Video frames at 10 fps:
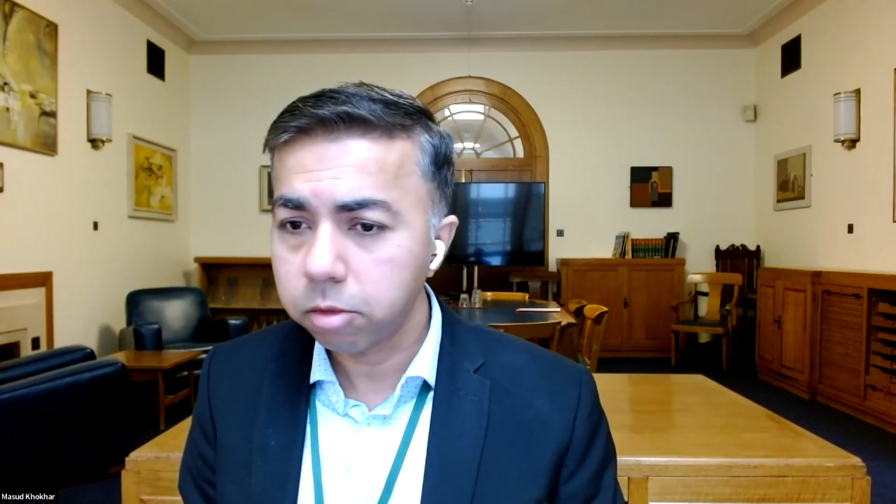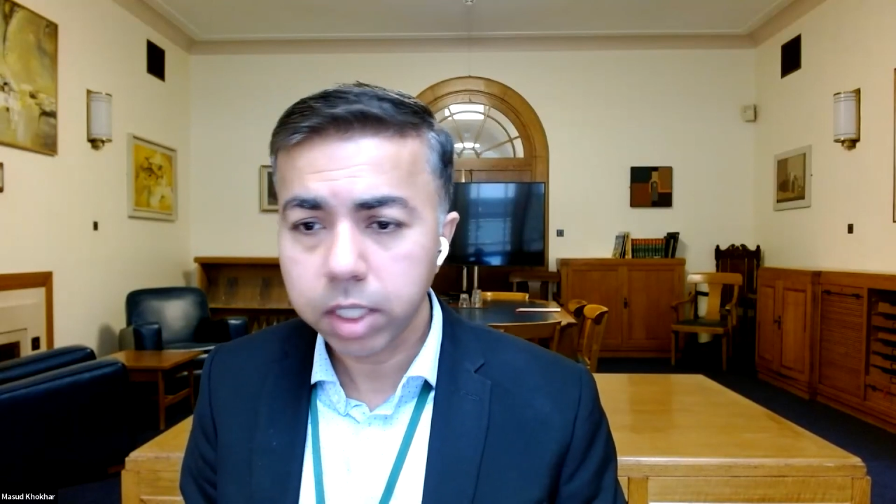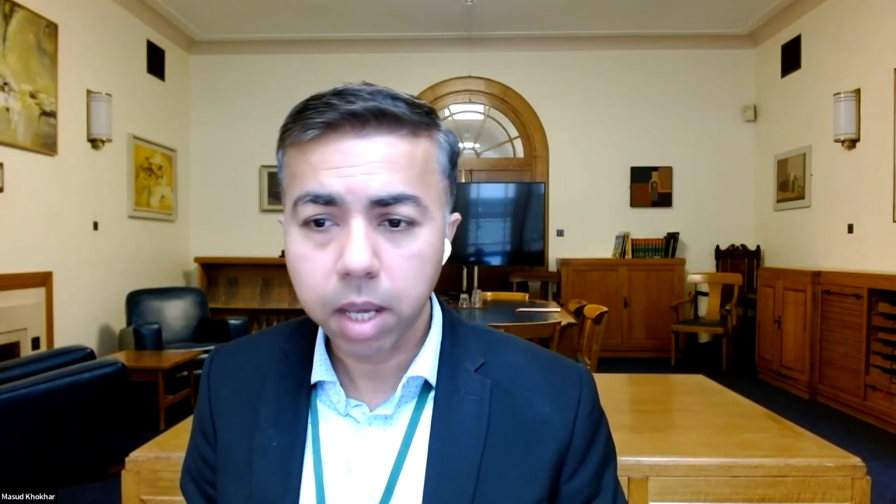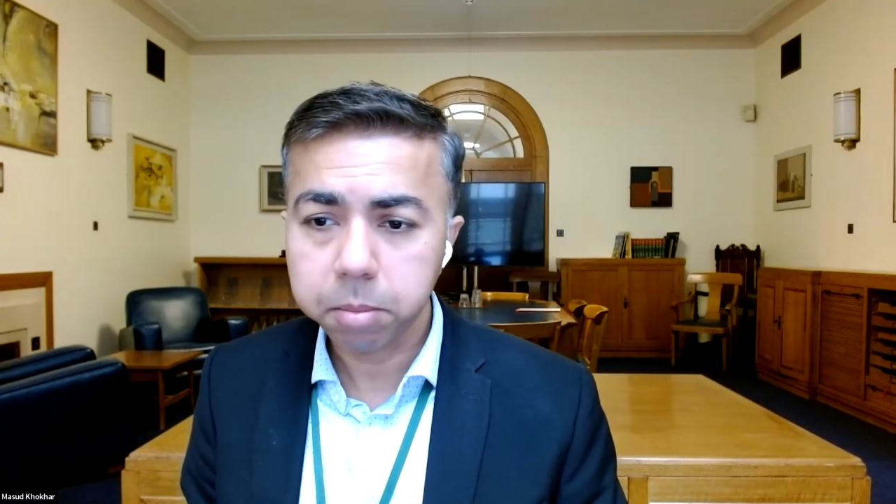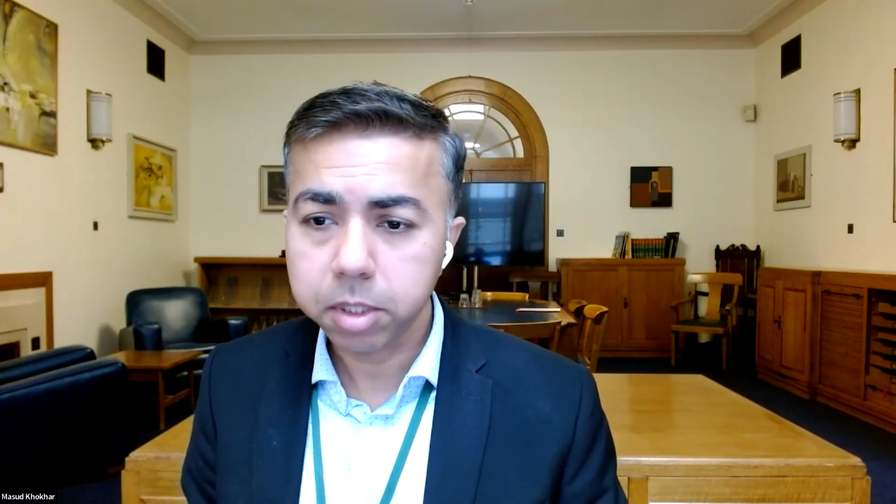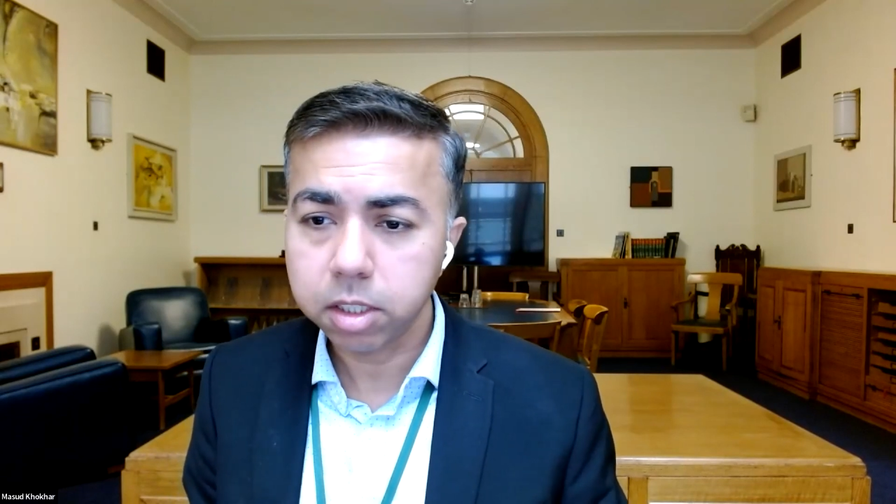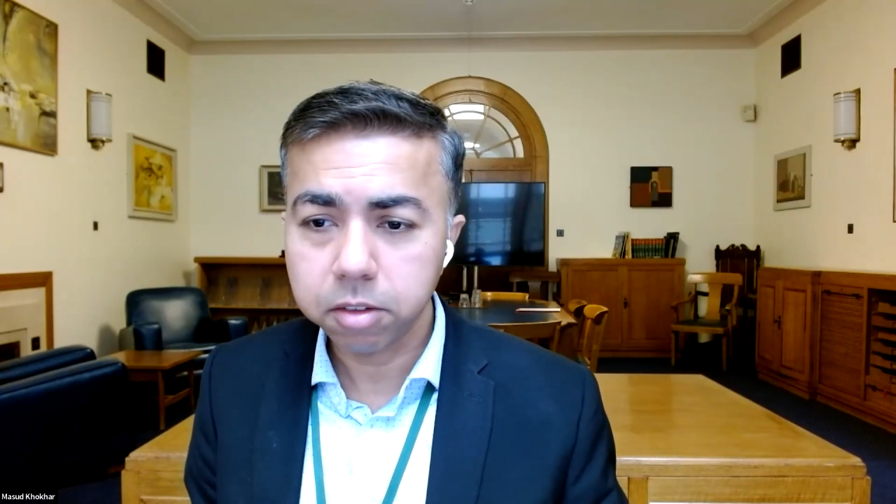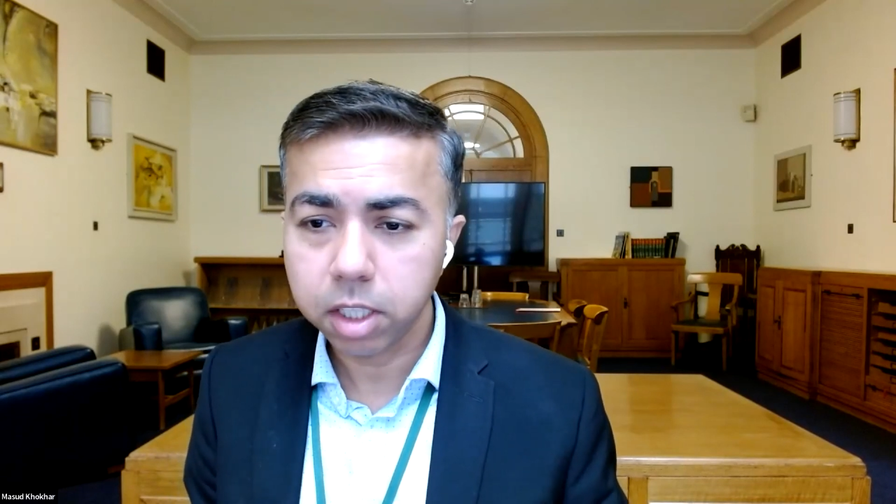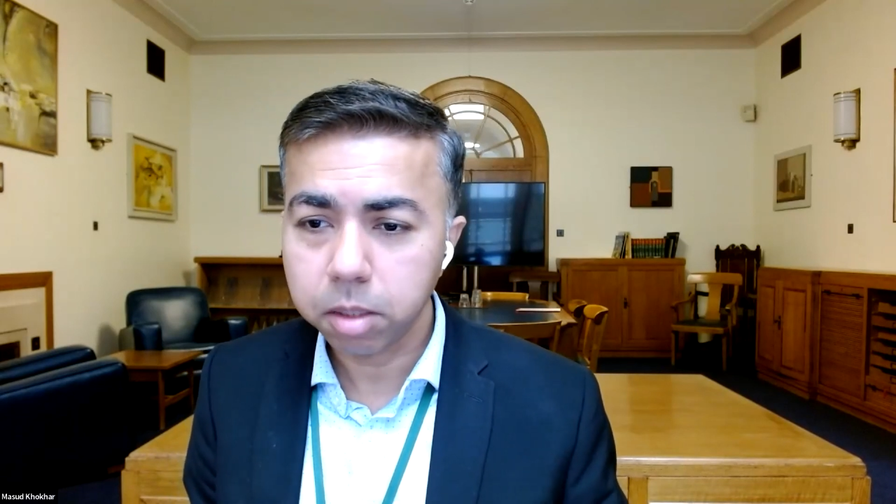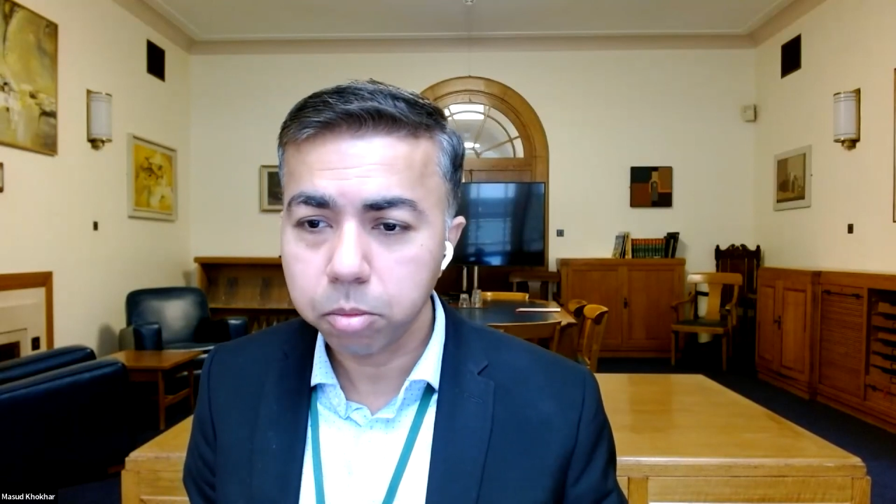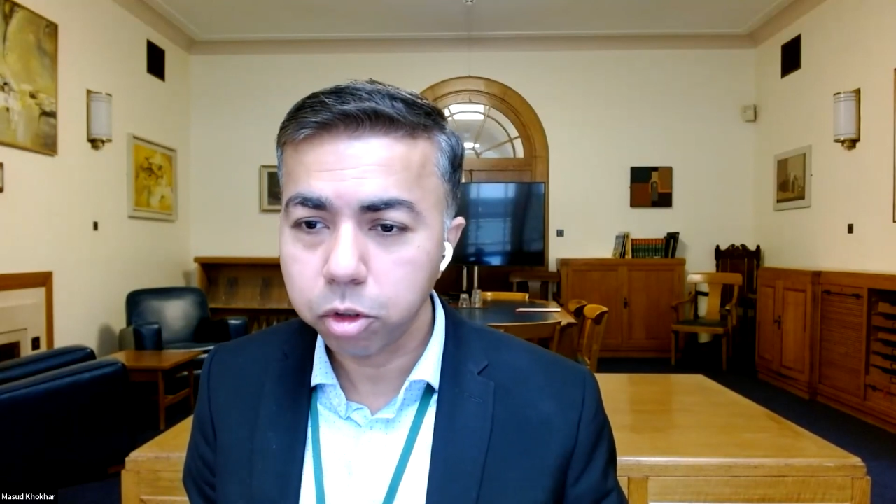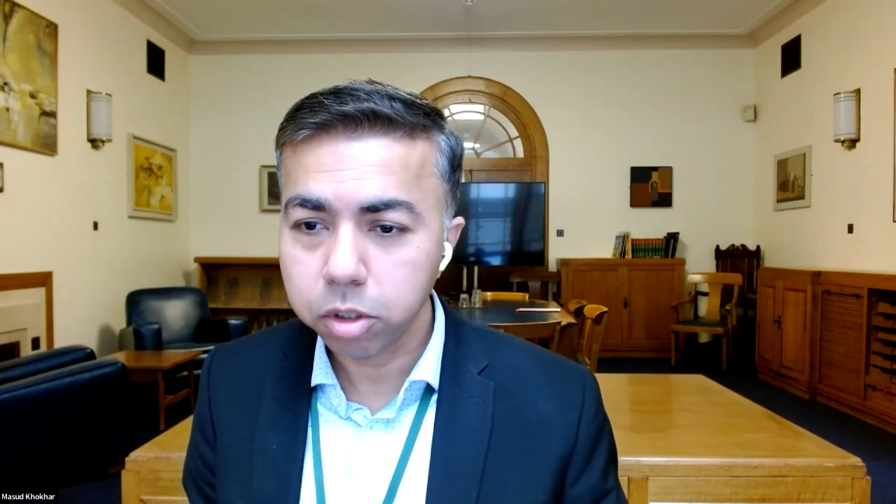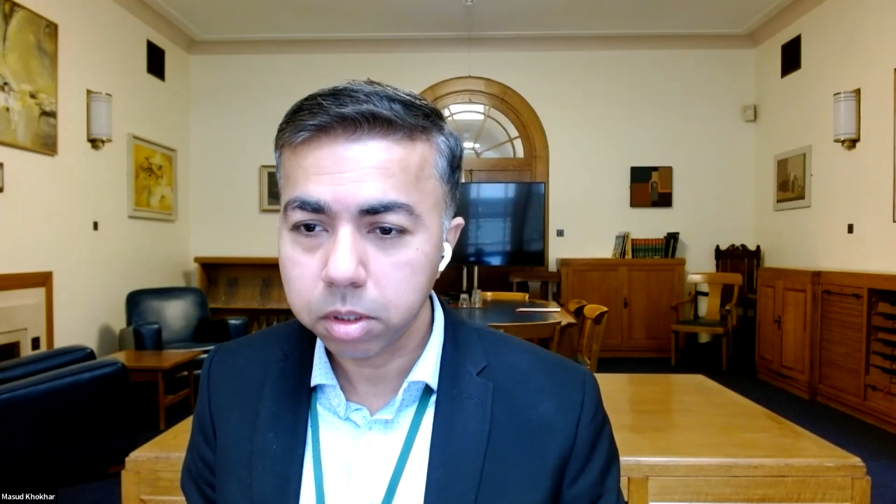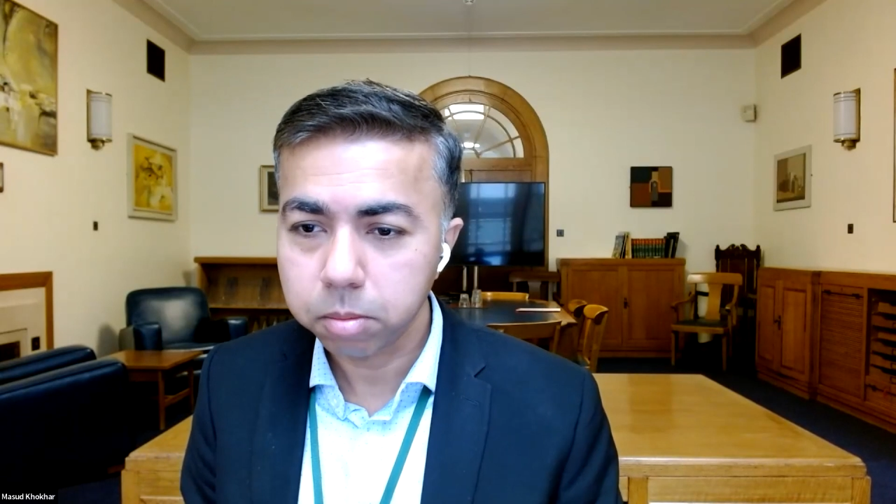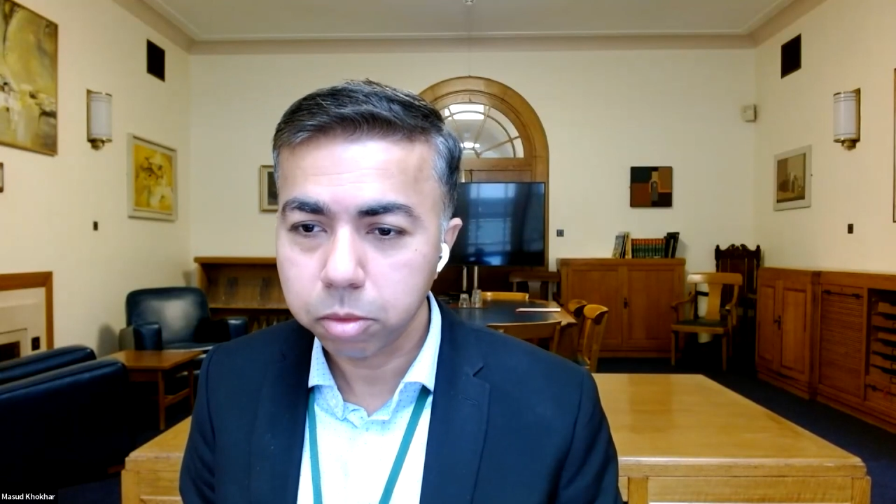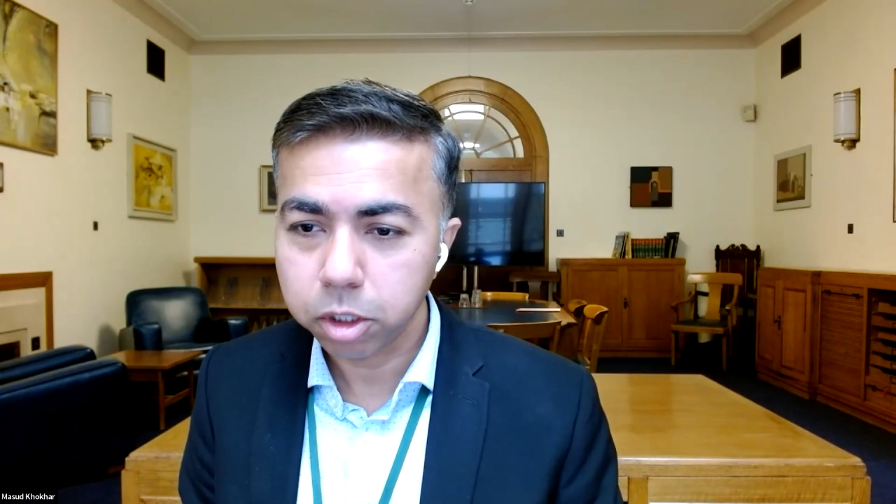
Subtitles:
What happens if there are more